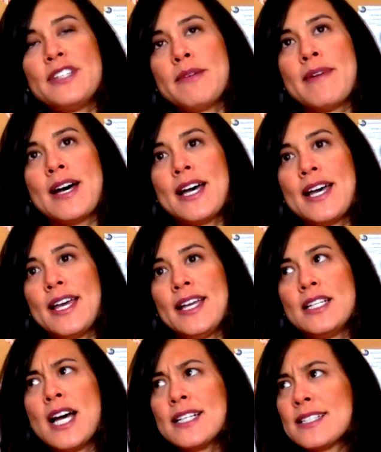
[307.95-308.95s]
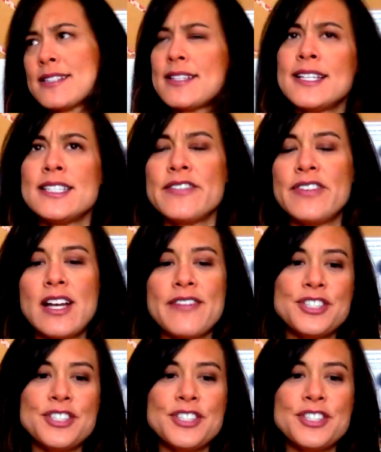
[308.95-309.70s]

Am I not decisive enough?